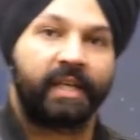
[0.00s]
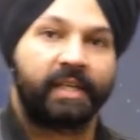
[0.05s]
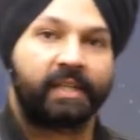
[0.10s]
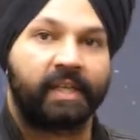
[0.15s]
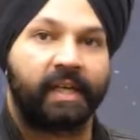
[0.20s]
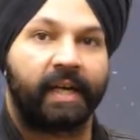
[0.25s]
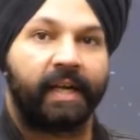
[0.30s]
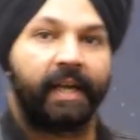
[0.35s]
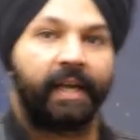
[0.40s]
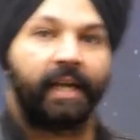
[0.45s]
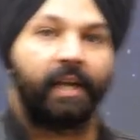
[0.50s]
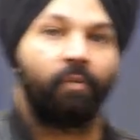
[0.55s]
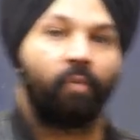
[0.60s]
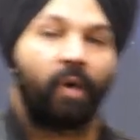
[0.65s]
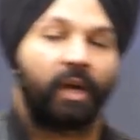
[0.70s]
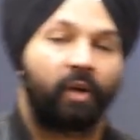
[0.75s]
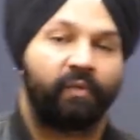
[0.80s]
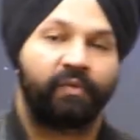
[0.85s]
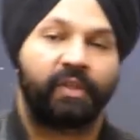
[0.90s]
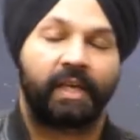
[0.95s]
yesterday
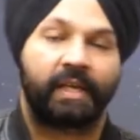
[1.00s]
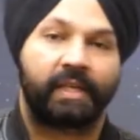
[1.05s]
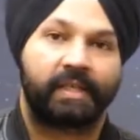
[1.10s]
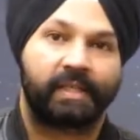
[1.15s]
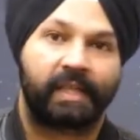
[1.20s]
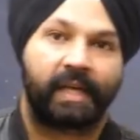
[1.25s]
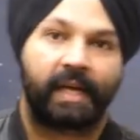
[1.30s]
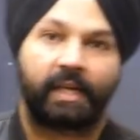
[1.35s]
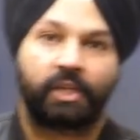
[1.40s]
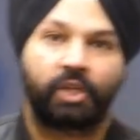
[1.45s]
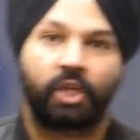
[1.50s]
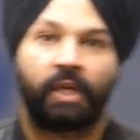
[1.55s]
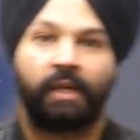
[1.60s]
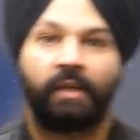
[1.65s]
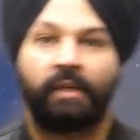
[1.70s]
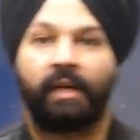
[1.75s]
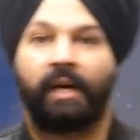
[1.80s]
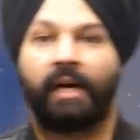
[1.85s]
in one of the research,